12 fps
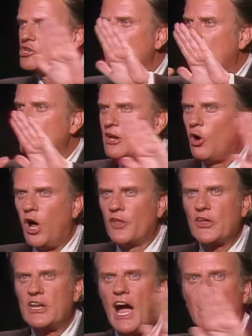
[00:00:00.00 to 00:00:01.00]
You may be
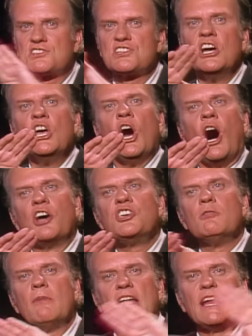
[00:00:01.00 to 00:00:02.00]
Orthodox. Or
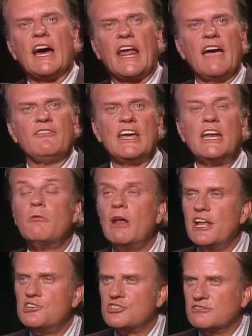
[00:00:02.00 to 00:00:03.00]
you may not have any
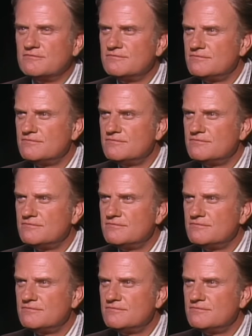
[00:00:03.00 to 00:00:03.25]
religion.